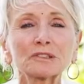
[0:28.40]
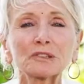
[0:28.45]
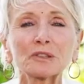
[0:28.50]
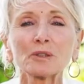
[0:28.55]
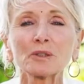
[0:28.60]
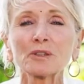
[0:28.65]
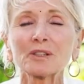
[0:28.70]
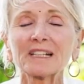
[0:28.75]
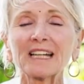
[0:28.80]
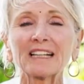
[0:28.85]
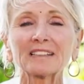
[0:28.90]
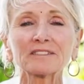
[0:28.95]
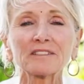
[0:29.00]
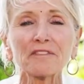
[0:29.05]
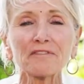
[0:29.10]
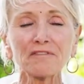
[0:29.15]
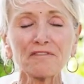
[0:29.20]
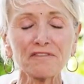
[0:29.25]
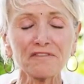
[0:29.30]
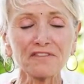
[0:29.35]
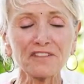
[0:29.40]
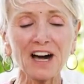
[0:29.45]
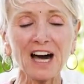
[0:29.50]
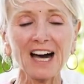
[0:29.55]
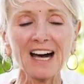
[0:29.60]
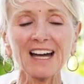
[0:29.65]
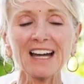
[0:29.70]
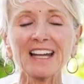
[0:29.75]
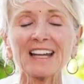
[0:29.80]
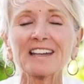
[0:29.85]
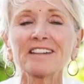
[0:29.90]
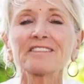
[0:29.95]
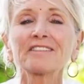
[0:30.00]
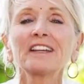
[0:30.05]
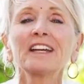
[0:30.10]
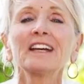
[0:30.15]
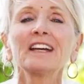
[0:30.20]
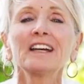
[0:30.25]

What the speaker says: to look at the 5